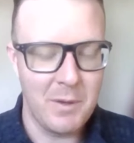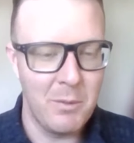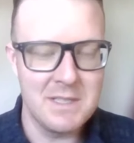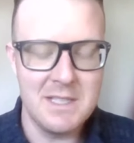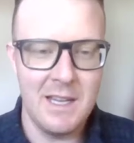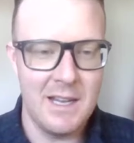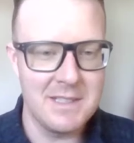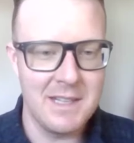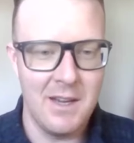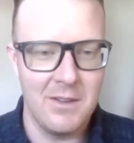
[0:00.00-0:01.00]
we're seeing it at
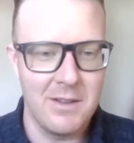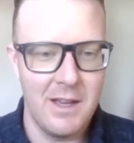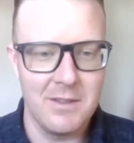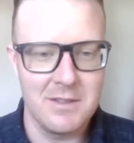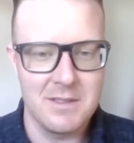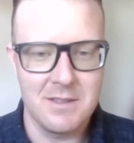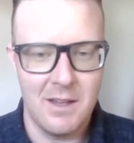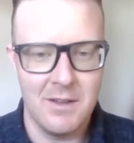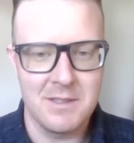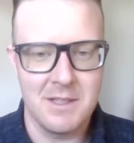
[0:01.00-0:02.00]
scale. Kyle's
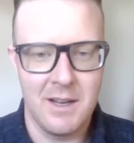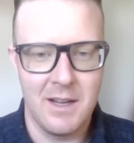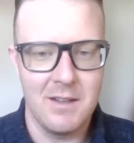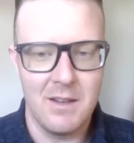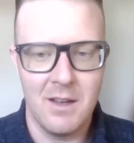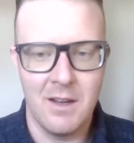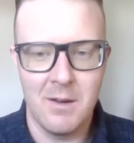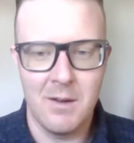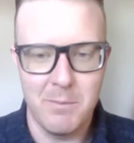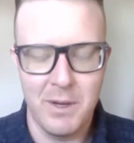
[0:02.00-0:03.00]
on it.
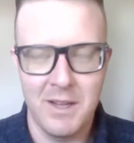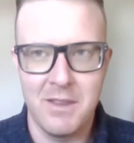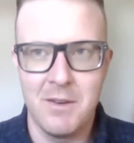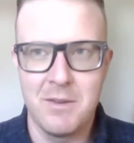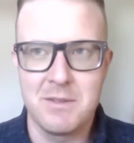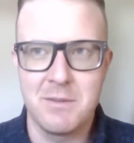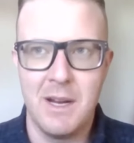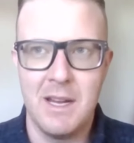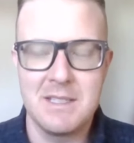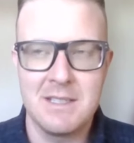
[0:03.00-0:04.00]
But those
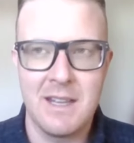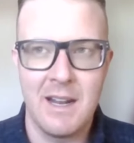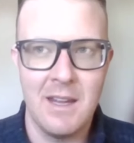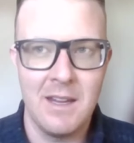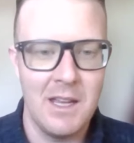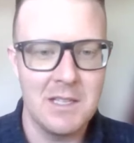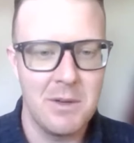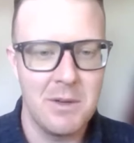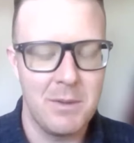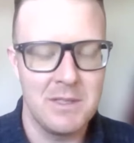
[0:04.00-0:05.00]
races that I engage
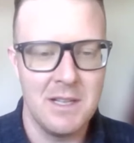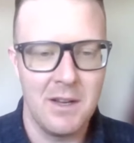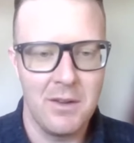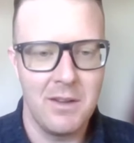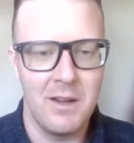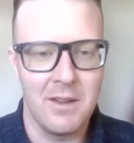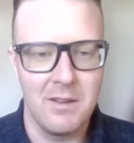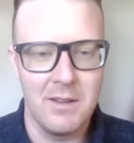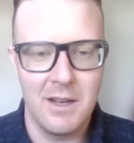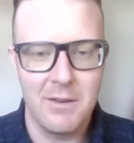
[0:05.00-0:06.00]
with, particularly on the
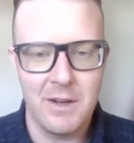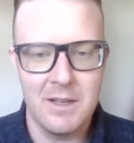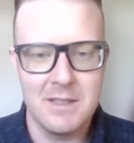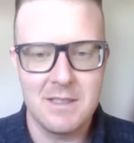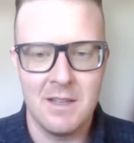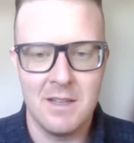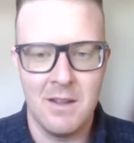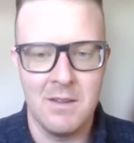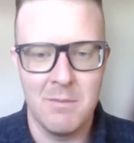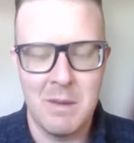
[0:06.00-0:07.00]
clinic fronts and
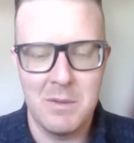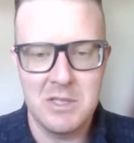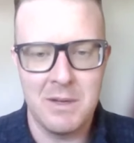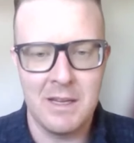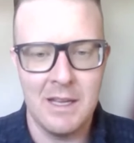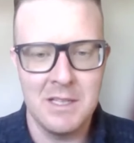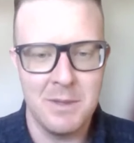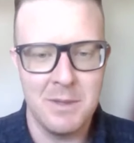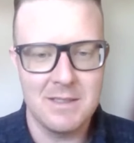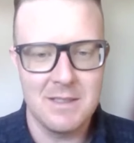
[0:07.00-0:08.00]
the membership
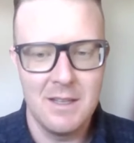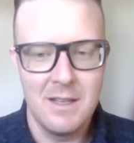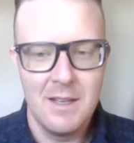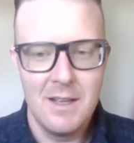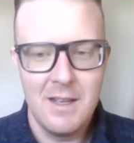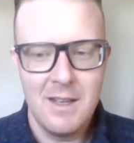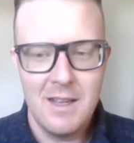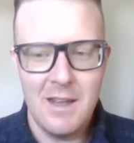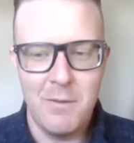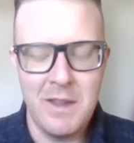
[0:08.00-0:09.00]
engagement,
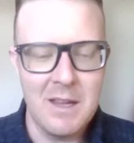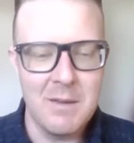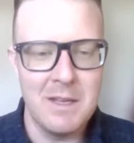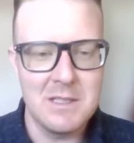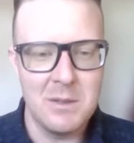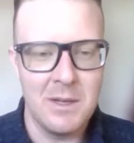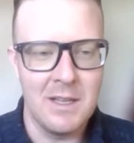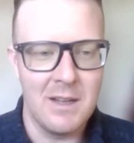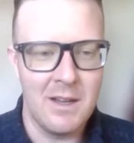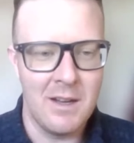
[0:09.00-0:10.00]
if they commit to
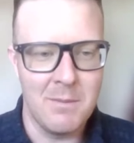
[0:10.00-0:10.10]
it,